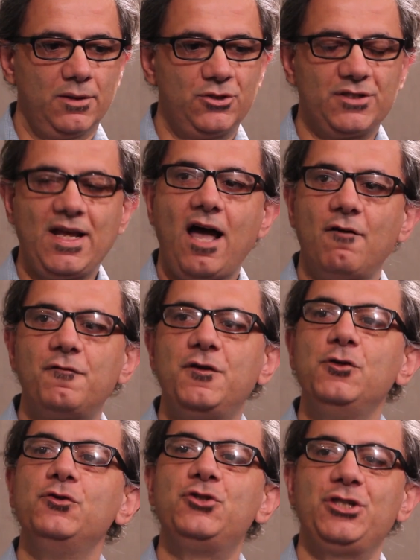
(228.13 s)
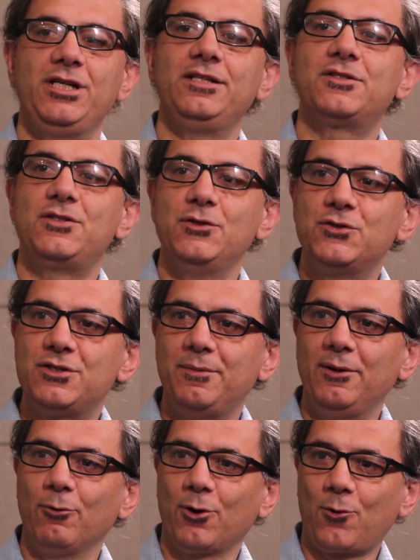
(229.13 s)
just how few sheets used to
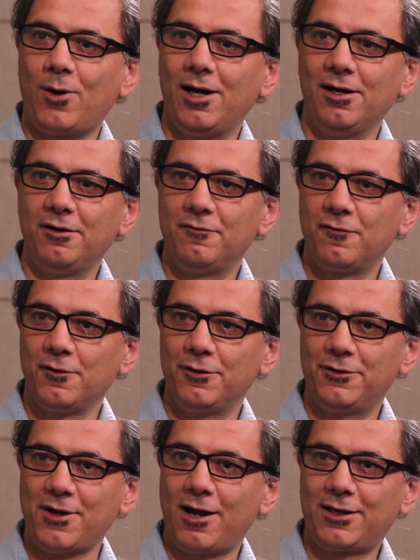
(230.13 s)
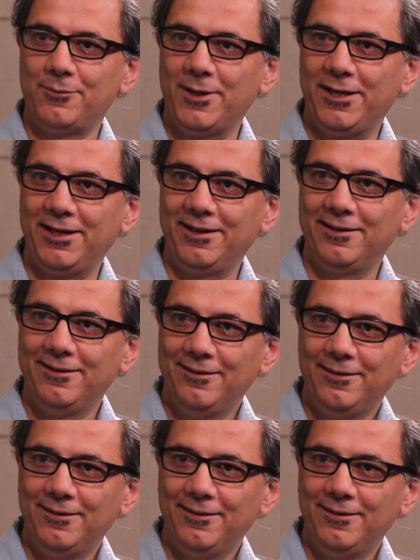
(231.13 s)
be required for documenting